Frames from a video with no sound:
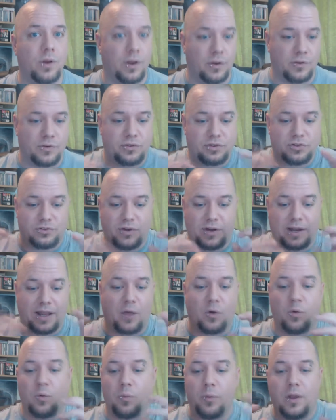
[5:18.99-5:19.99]
You know, just trying
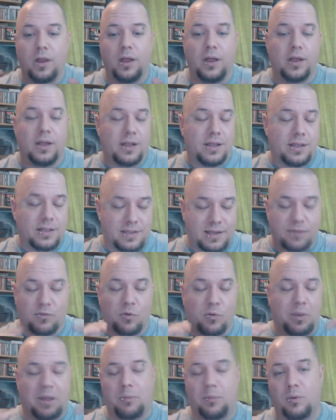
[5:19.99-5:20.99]
to get
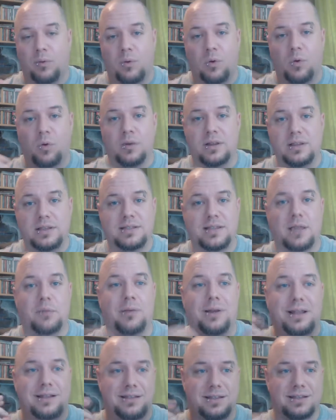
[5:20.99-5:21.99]
several people all in the
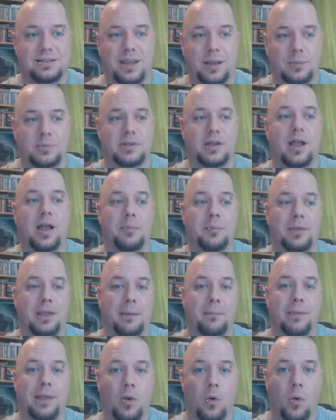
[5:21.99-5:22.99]
same place at the same time
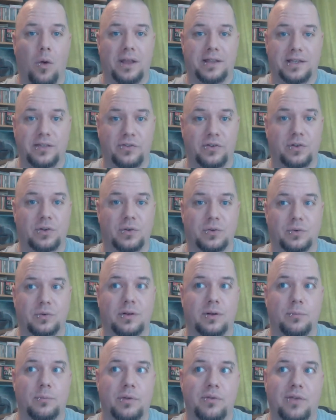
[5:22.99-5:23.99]
can be quite
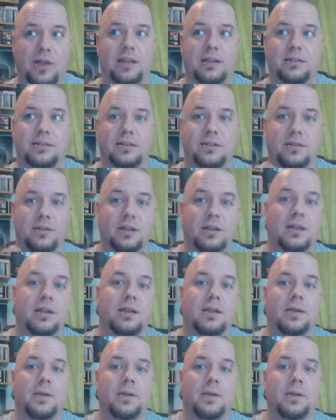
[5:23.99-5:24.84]
difficult, and we've had to